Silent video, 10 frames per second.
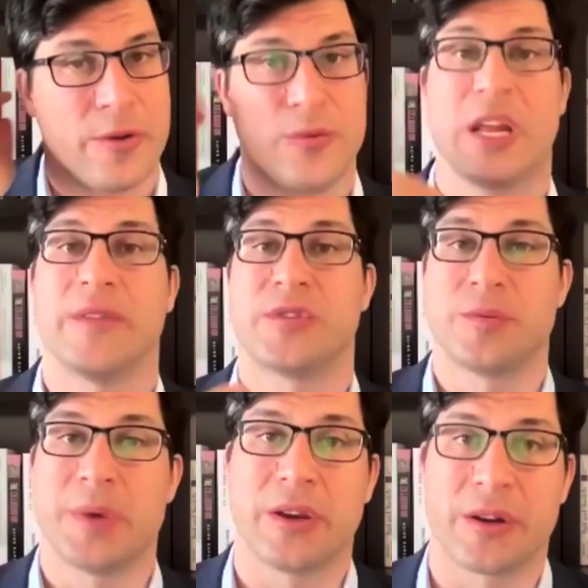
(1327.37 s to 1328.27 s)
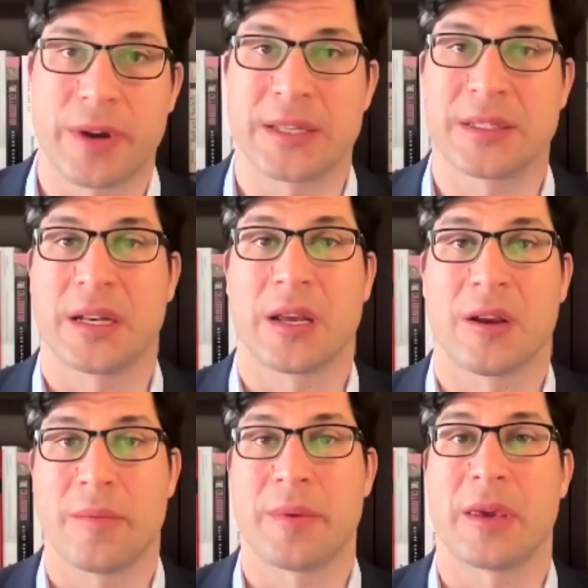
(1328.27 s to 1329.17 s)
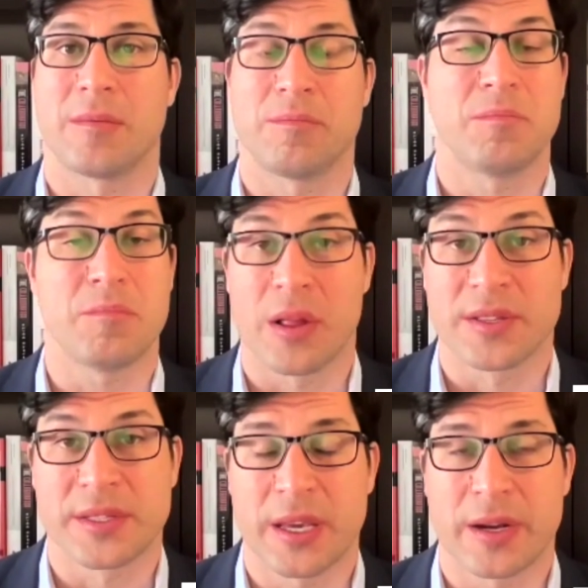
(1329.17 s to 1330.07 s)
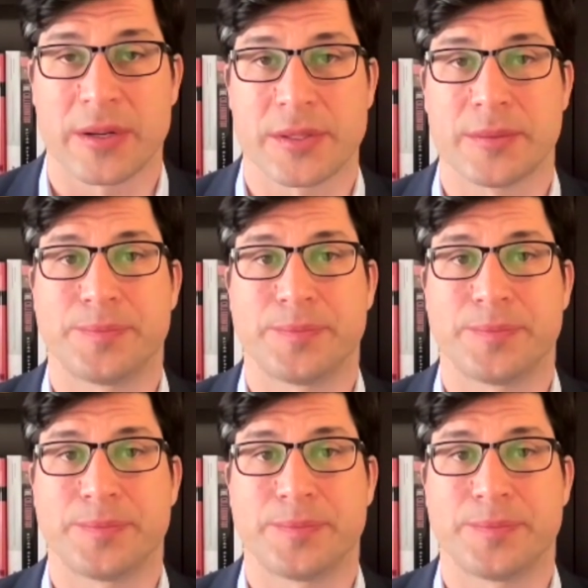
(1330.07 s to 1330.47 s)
will have to be addressed in the coming months, years.